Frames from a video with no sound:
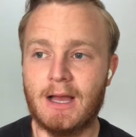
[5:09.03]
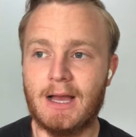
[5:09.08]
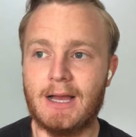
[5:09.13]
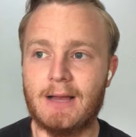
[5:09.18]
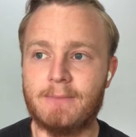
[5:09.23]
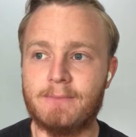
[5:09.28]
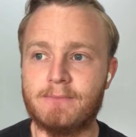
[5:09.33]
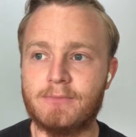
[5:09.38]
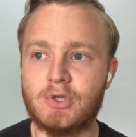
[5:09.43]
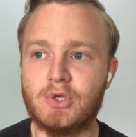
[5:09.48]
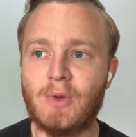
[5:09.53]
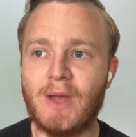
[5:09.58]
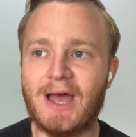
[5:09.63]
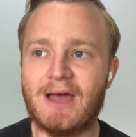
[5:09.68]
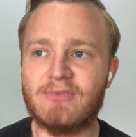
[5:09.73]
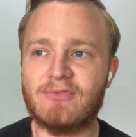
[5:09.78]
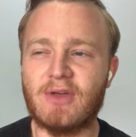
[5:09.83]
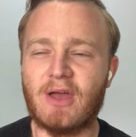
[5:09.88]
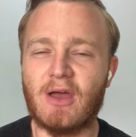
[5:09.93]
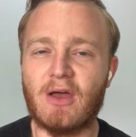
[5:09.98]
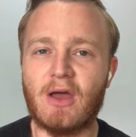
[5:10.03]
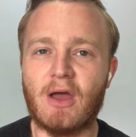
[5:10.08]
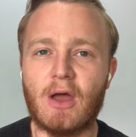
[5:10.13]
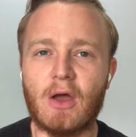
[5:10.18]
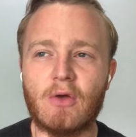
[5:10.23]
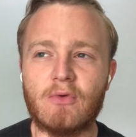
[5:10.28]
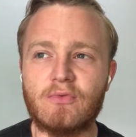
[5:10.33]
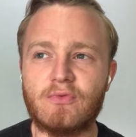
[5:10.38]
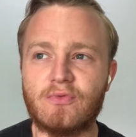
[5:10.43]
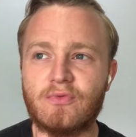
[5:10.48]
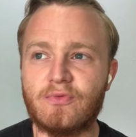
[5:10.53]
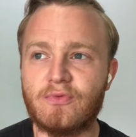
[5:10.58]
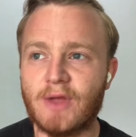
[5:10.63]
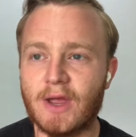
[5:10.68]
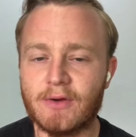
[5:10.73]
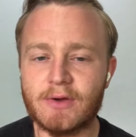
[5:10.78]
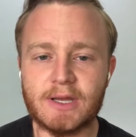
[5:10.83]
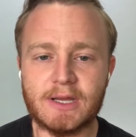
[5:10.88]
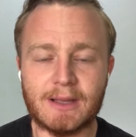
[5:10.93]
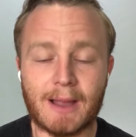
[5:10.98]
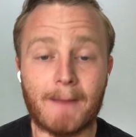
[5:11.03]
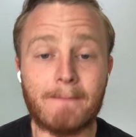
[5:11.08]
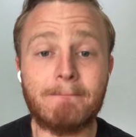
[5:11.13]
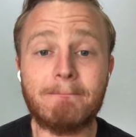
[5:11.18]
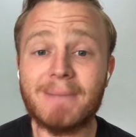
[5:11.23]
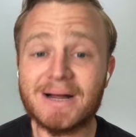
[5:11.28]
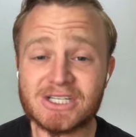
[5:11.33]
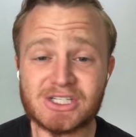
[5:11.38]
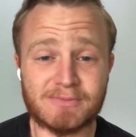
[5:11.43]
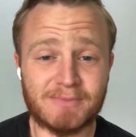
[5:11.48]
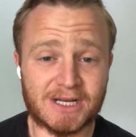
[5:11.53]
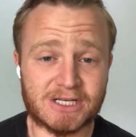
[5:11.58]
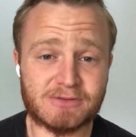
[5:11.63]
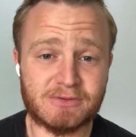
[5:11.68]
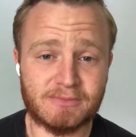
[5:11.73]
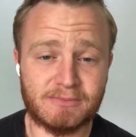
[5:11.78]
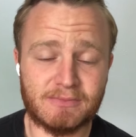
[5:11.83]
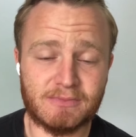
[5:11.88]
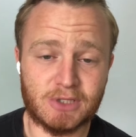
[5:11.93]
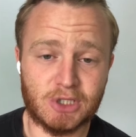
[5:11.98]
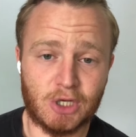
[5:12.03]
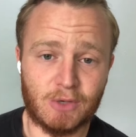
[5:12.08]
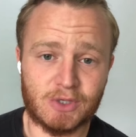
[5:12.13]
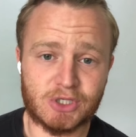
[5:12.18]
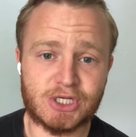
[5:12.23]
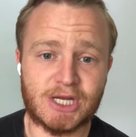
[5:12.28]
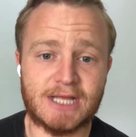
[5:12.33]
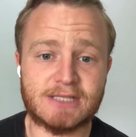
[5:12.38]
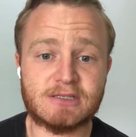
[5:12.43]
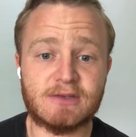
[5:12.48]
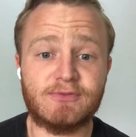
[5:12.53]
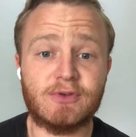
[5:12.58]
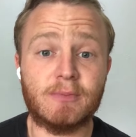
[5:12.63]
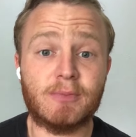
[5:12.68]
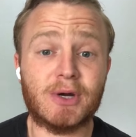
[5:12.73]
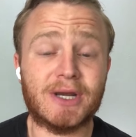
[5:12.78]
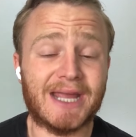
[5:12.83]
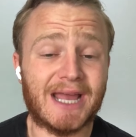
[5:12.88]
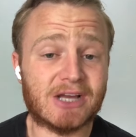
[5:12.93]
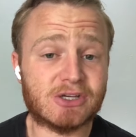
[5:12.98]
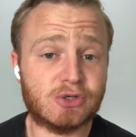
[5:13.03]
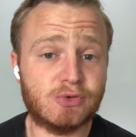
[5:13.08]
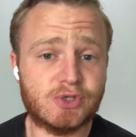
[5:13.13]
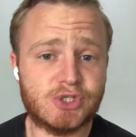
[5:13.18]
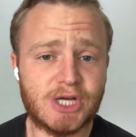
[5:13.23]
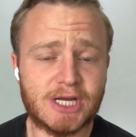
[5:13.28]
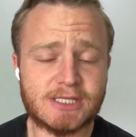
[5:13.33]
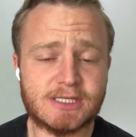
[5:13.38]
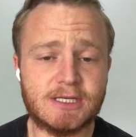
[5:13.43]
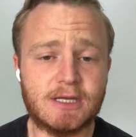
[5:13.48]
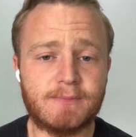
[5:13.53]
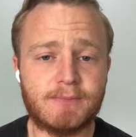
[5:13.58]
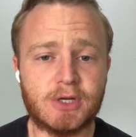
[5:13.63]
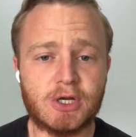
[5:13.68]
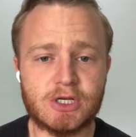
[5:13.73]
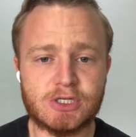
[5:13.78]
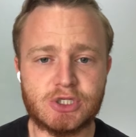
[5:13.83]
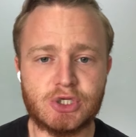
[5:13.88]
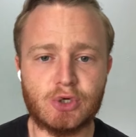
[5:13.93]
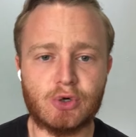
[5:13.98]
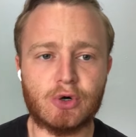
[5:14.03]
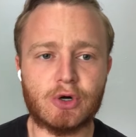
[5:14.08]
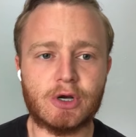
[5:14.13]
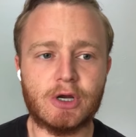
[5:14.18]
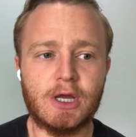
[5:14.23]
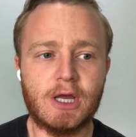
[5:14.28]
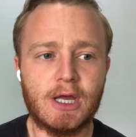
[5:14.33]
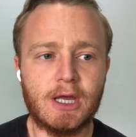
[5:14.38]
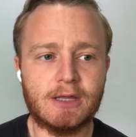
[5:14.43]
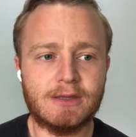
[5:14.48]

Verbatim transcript: Um, you have a very, a much, much lower chance of your body actually rejecting it, because your,